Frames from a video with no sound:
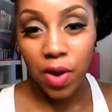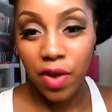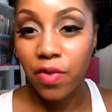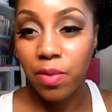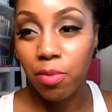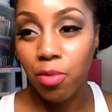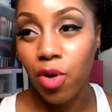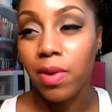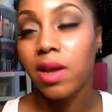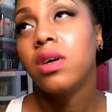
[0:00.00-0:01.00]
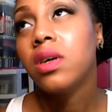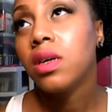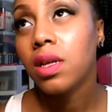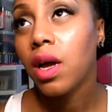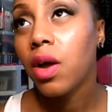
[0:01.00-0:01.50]
away from the mall. I'm like, Ugh,
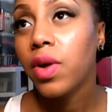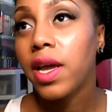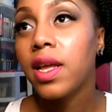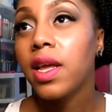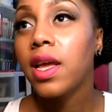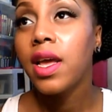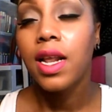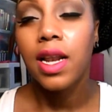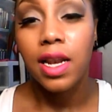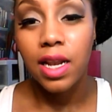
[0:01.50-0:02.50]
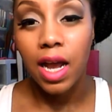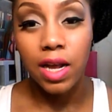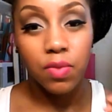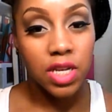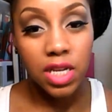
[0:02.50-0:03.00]
okay.
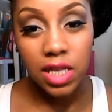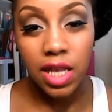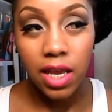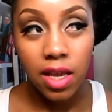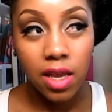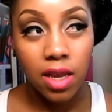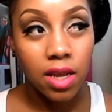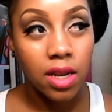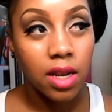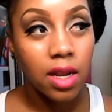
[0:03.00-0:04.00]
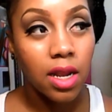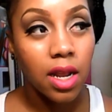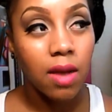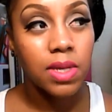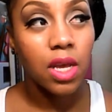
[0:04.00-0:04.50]
I was just thinking, I was
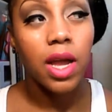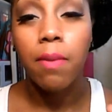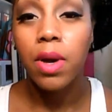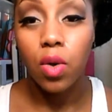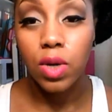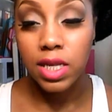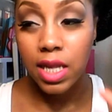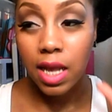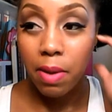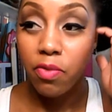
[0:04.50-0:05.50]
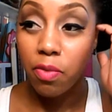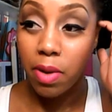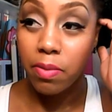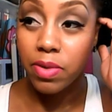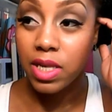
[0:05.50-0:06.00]
like, okay, I'm going to go this time. I'm going to
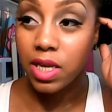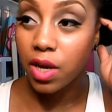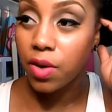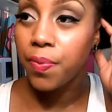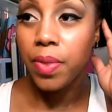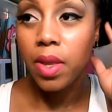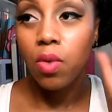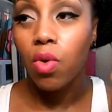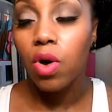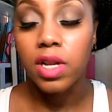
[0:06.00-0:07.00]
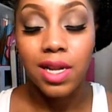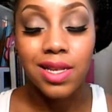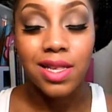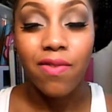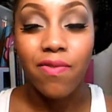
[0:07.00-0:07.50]
remember to go. Walked in,
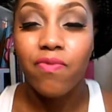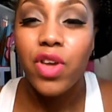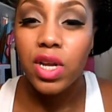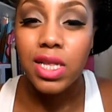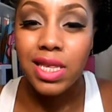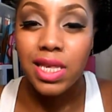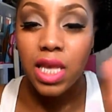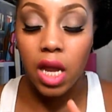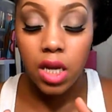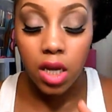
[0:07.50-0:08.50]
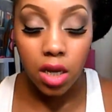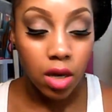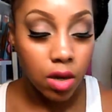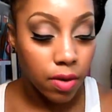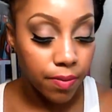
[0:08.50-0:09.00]
it's a very tiny
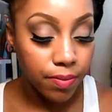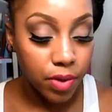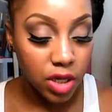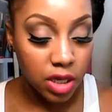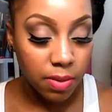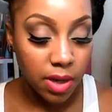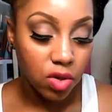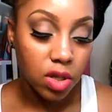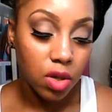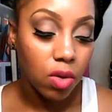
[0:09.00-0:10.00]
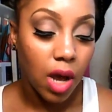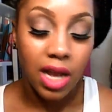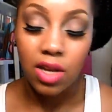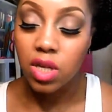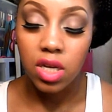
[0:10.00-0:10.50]
um, beauty supply store, so
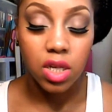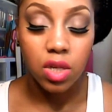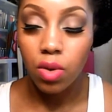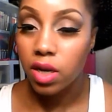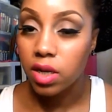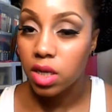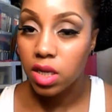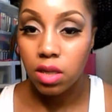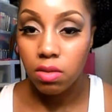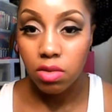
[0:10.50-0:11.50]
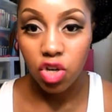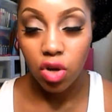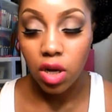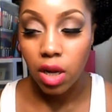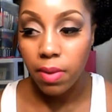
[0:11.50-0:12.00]
I usually just go in there just
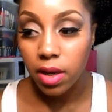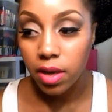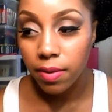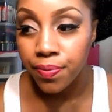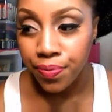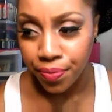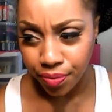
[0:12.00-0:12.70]
strictly makeup.